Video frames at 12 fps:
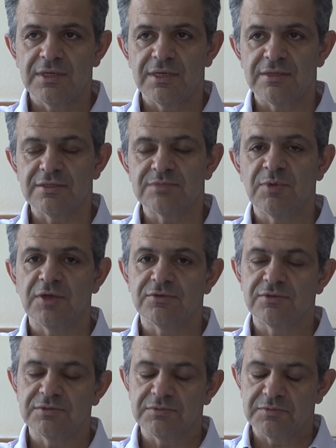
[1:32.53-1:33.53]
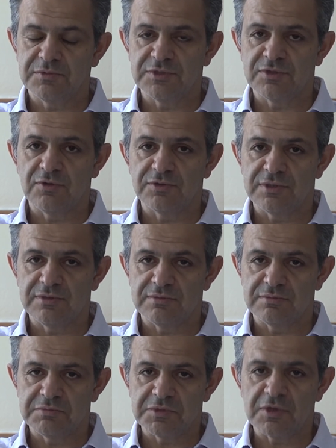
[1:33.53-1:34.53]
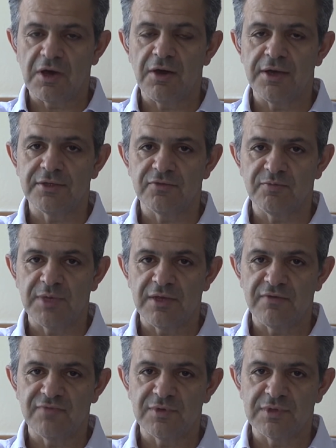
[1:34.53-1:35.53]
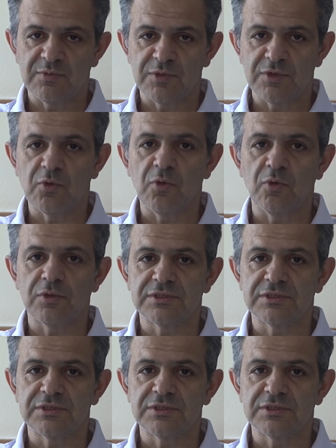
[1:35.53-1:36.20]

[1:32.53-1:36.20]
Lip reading: And this might result in kind of behavior that we call,